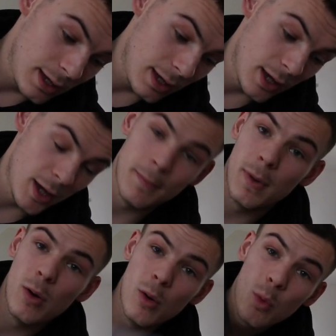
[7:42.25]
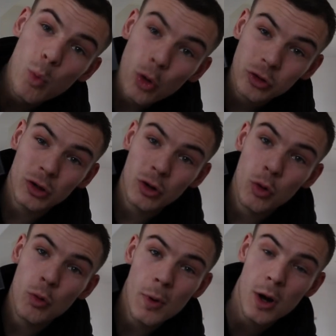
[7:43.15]
Um, what a
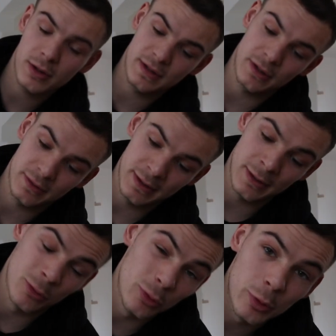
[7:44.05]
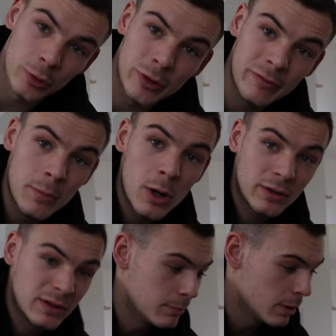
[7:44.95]
cool marketing idea, or not no
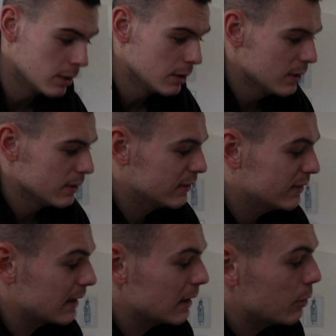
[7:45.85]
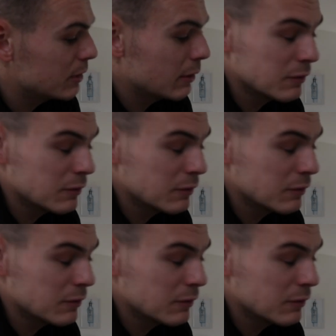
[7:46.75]
marketing, but sick little idea.